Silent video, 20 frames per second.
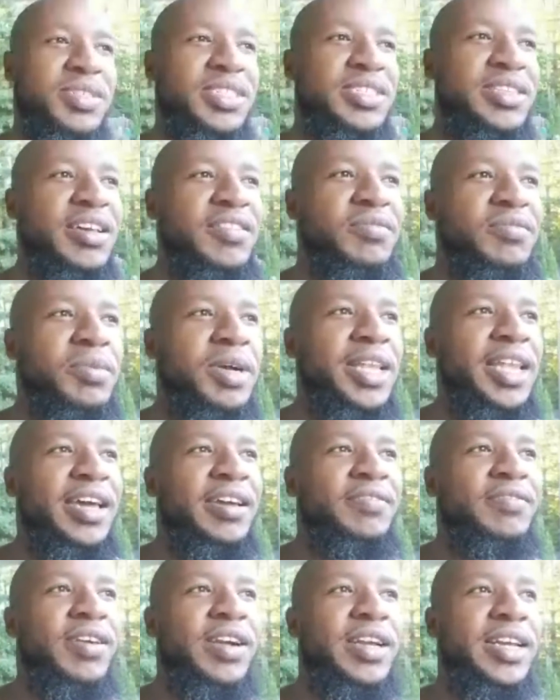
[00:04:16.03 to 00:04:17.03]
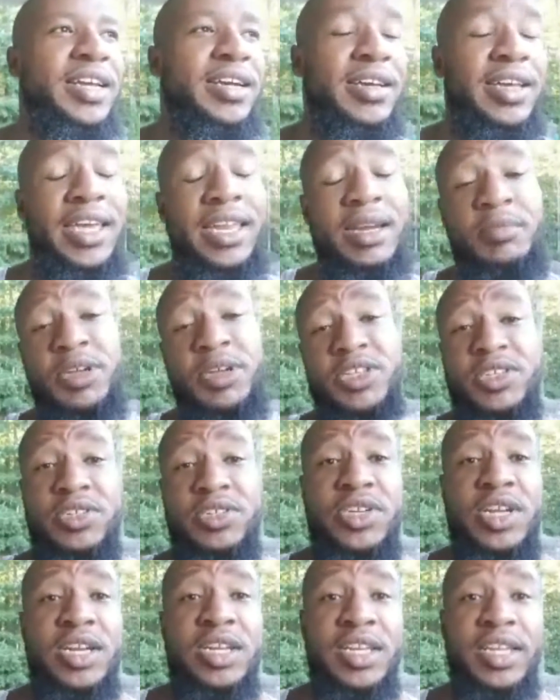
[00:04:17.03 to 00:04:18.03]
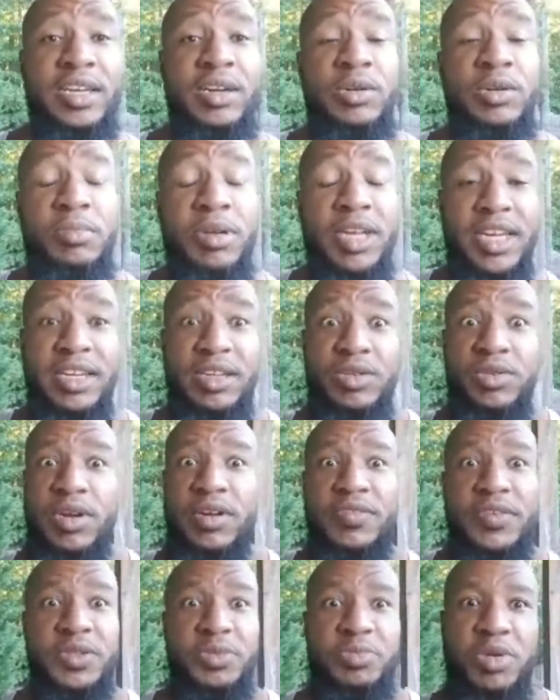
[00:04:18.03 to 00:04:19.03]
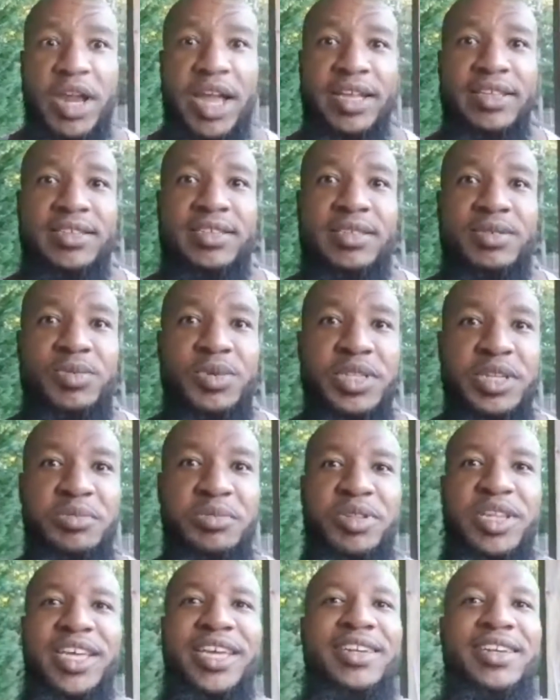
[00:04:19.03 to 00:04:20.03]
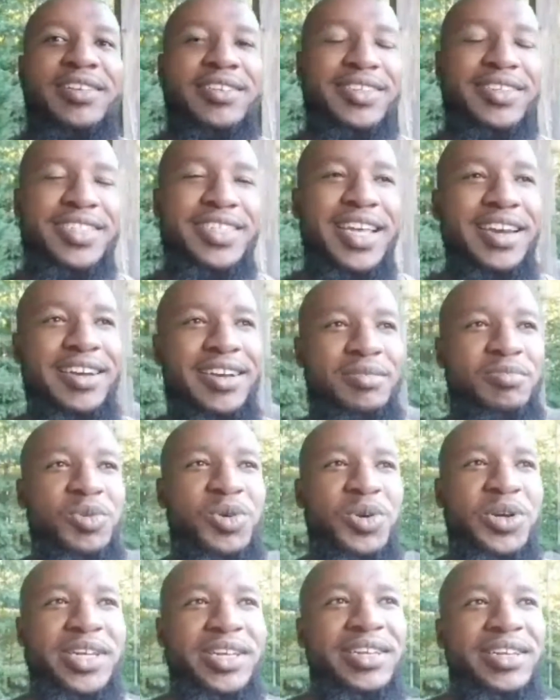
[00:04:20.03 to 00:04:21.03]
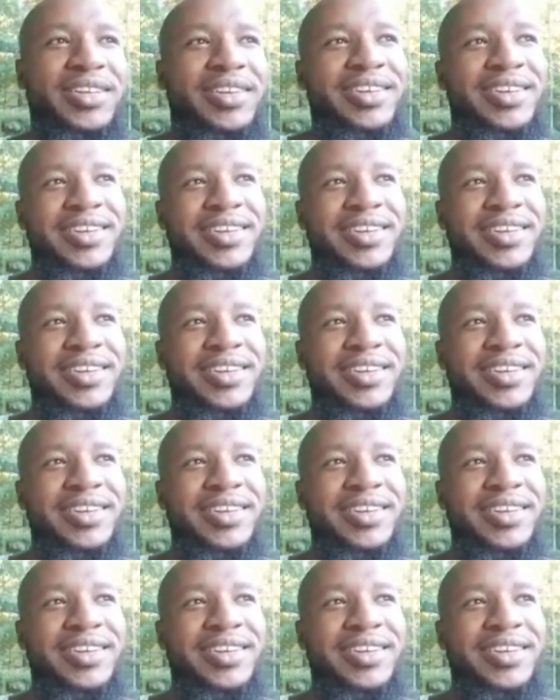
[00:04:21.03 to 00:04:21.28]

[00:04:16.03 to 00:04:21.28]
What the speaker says: just loving my life right now. And I'm also trying to let old buddy, whoever's practicing what they're playing on a Saturday morning,